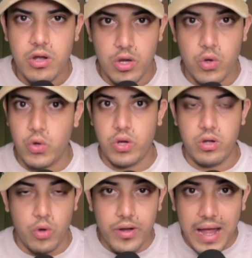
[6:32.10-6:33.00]
You
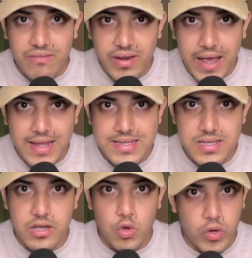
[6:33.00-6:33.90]
don't have an
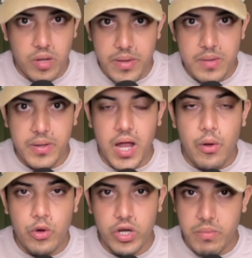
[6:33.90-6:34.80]
answer. You want to make money. How are
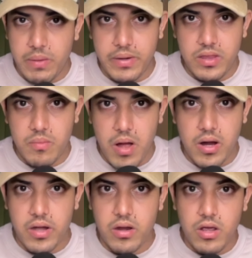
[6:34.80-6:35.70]
you going to make money in the
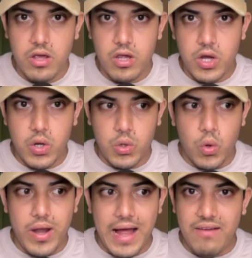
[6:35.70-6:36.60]
market? You
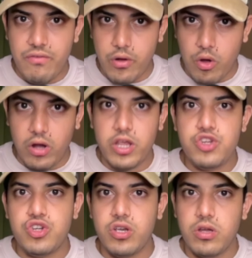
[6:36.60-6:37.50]
don't have
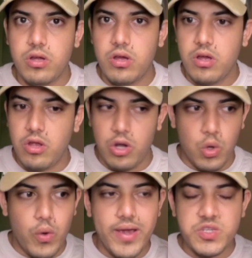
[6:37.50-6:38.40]
knowledge,
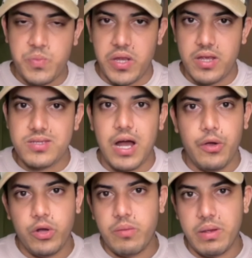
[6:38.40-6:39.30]
no experience. How are
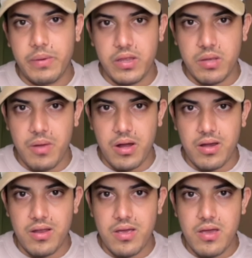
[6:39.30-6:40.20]
you going to make money in the
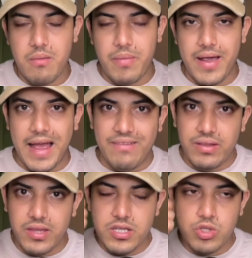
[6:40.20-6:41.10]
market? By
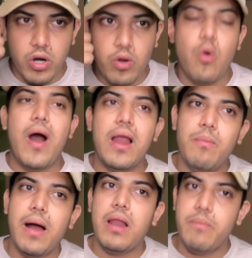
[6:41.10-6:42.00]
having this thought, oh,
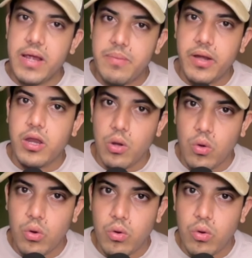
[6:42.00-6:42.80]
I'll make money. No.